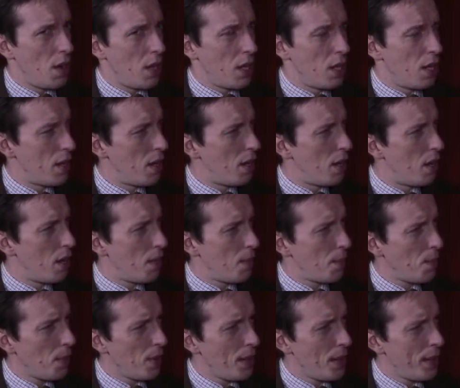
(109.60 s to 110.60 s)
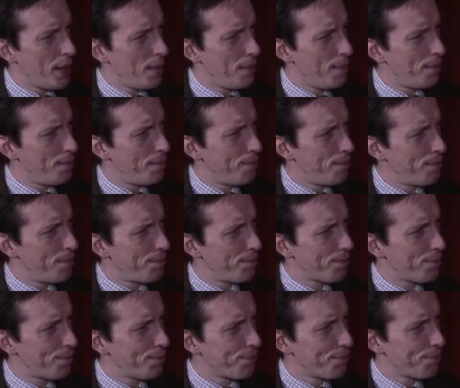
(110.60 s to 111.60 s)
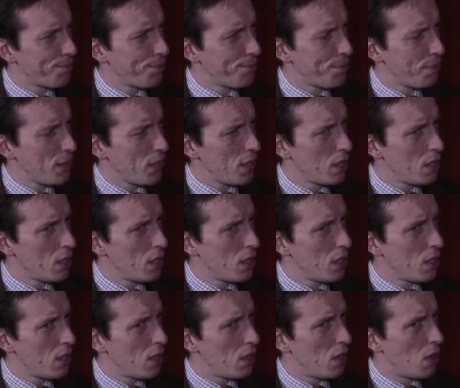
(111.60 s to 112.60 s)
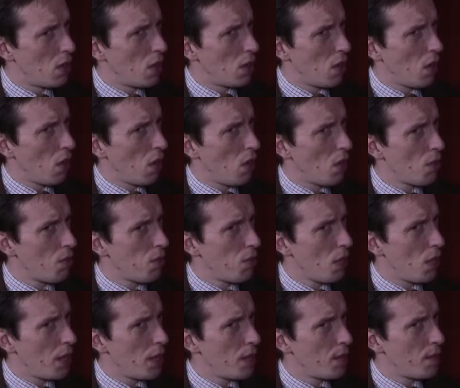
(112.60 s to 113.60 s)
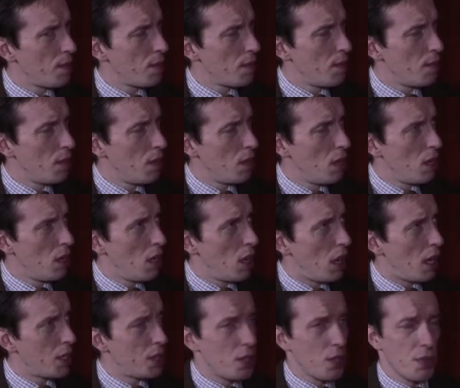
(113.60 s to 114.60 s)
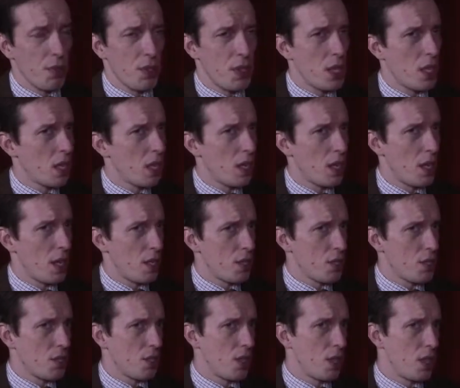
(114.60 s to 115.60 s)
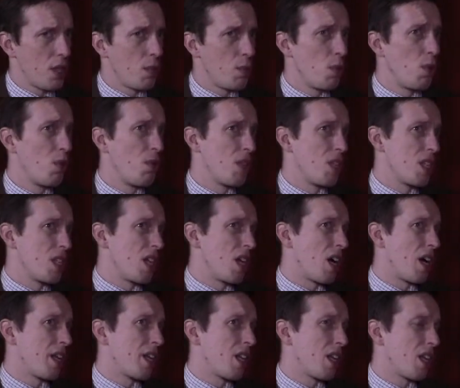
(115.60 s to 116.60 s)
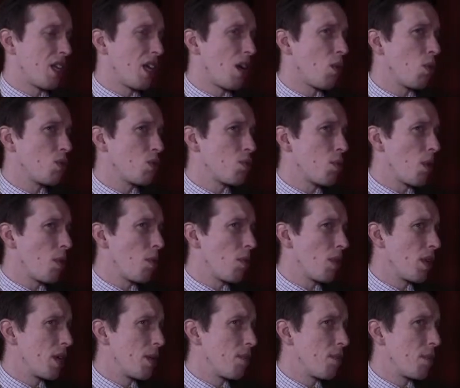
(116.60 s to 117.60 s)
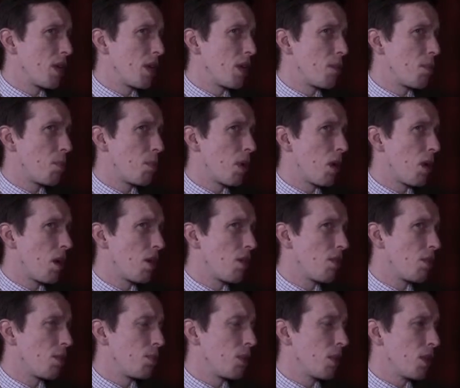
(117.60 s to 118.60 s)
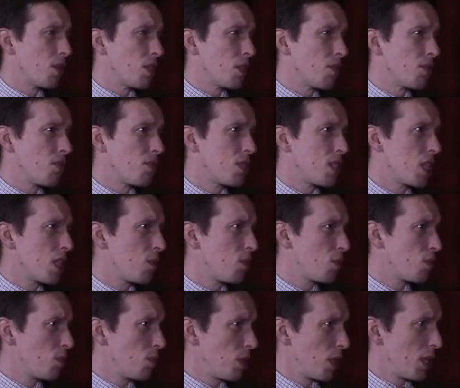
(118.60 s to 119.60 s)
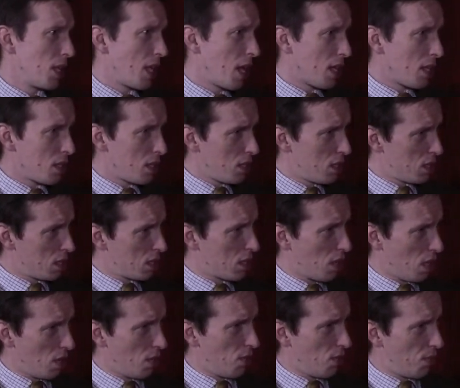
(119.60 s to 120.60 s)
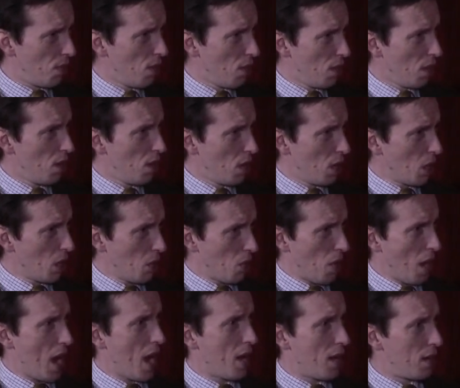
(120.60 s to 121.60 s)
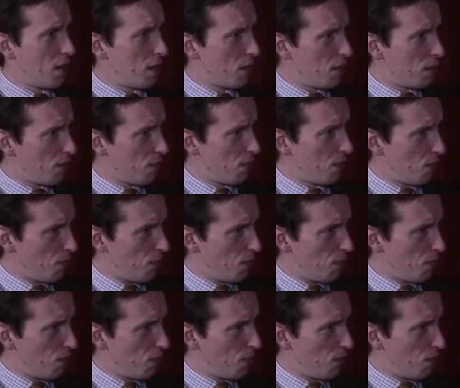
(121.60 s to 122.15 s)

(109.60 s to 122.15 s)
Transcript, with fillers: in an airplane. Yeah. On a long flight. I don't think that I saw it in the movies, and I think that was probably a big part of it because it seemed to be that this kind of grand